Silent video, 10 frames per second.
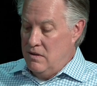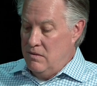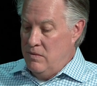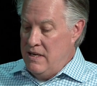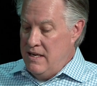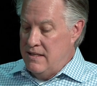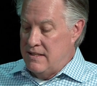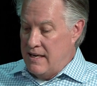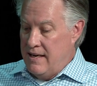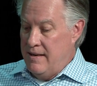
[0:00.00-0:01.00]
We need
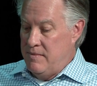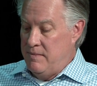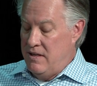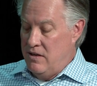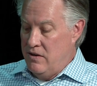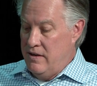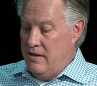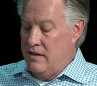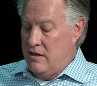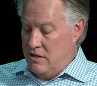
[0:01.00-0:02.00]
time to be
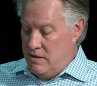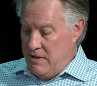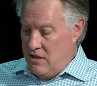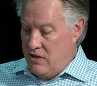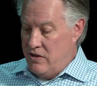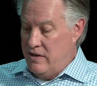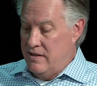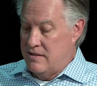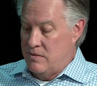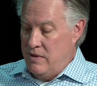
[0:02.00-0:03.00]
curious.